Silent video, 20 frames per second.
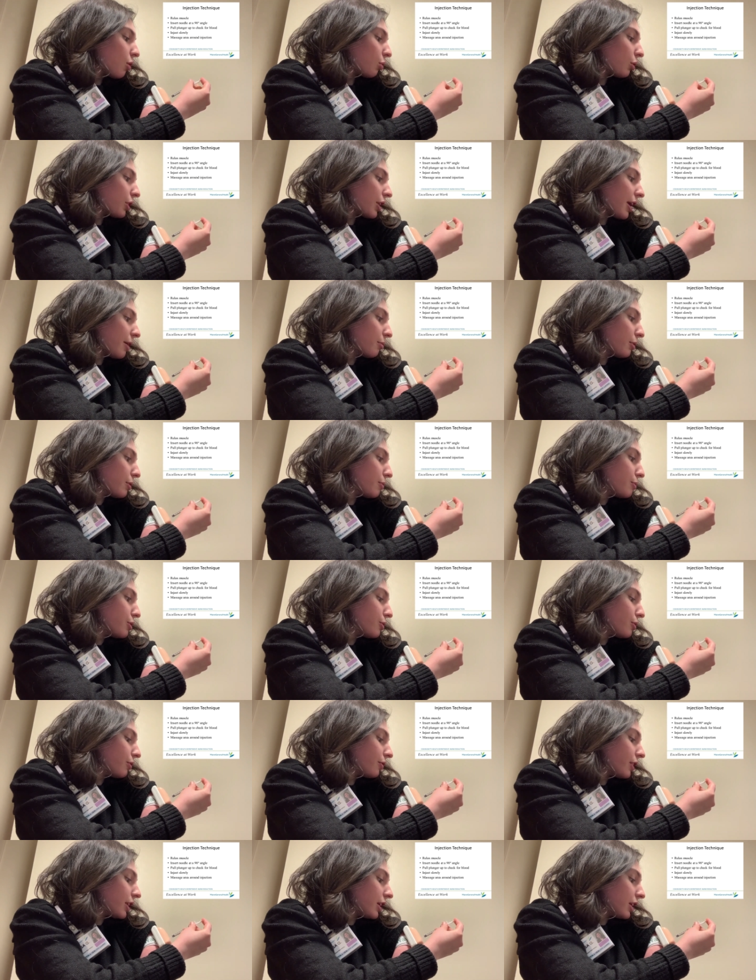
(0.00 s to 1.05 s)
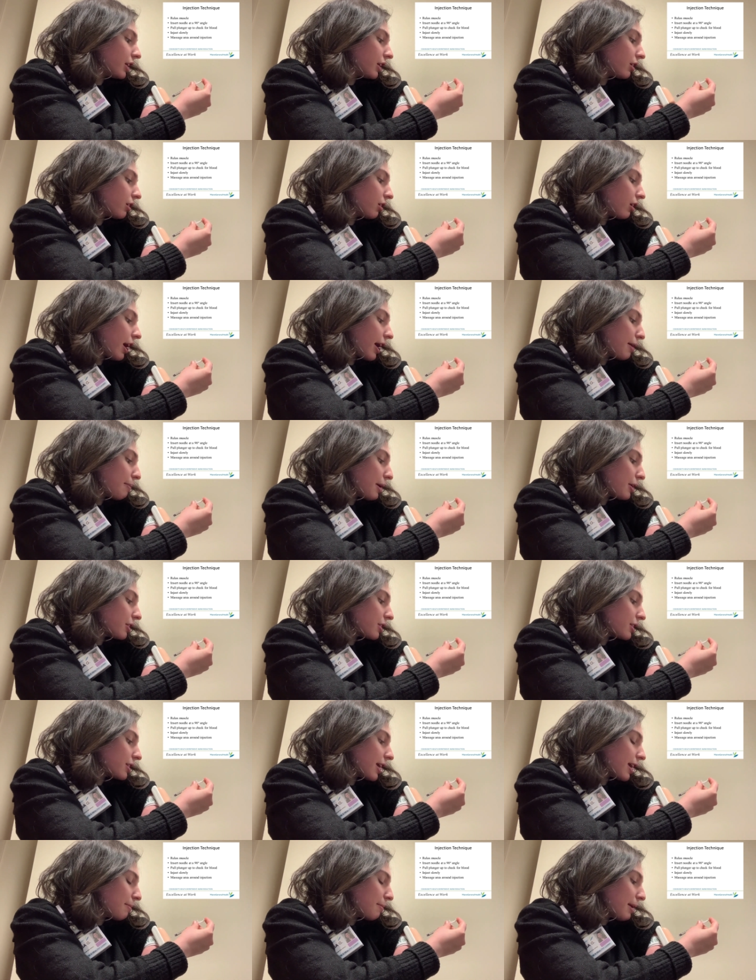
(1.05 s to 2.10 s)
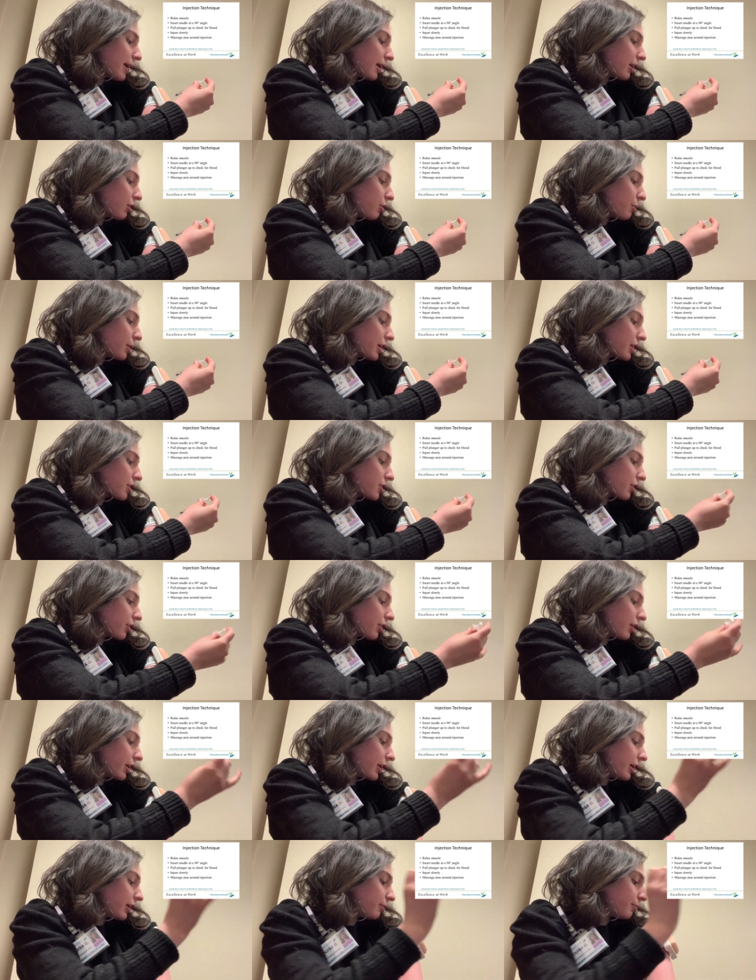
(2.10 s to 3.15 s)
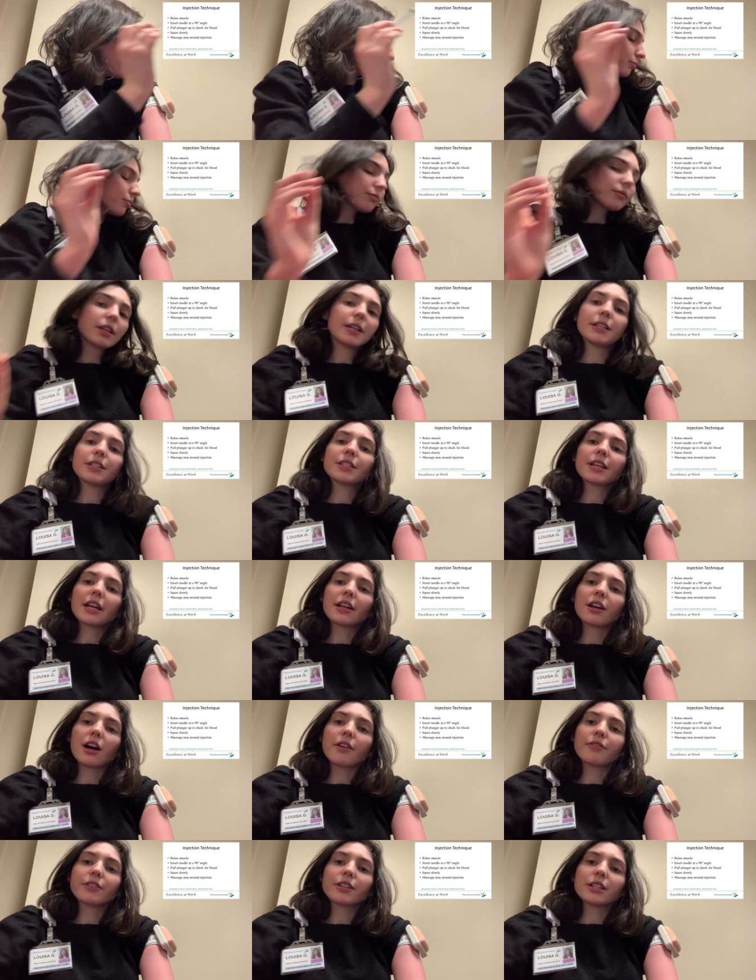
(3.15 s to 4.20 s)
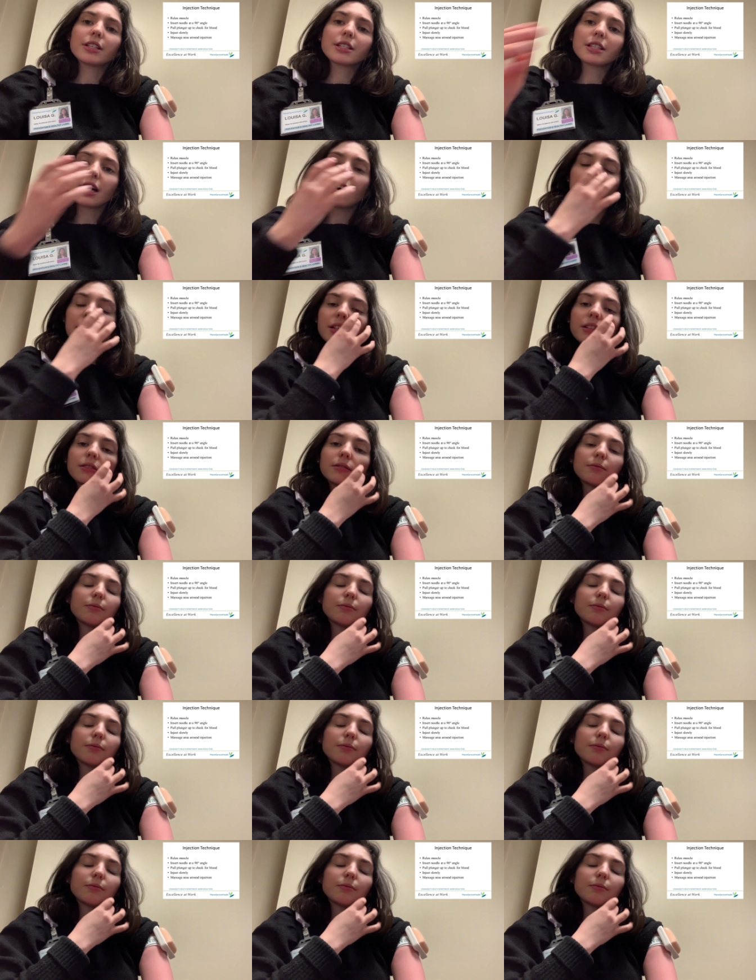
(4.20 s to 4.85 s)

We'll then remove the needle at about the same angle we inserted it and set it off to the side.